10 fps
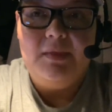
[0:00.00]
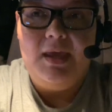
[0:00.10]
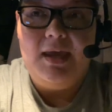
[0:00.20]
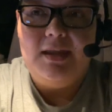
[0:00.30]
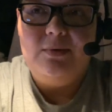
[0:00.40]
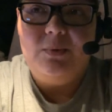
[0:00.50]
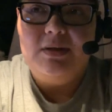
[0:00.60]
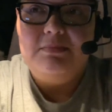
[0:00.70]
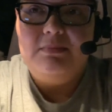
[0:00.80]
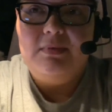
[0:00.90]
And
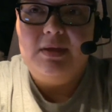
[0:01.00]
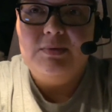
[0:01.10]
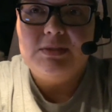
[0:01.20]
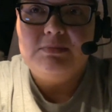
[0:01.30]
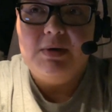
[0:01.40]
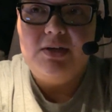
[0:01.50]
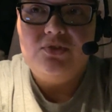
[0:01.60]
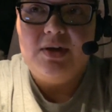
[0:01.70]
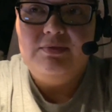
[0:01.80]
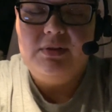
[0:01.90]
when it was my
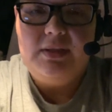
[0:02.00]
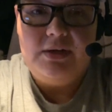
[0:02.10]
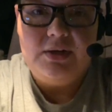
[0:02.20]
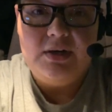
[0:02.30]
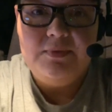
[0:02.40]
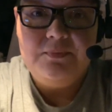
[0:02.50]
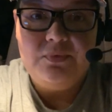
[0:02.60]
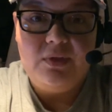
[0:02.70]
driver leader,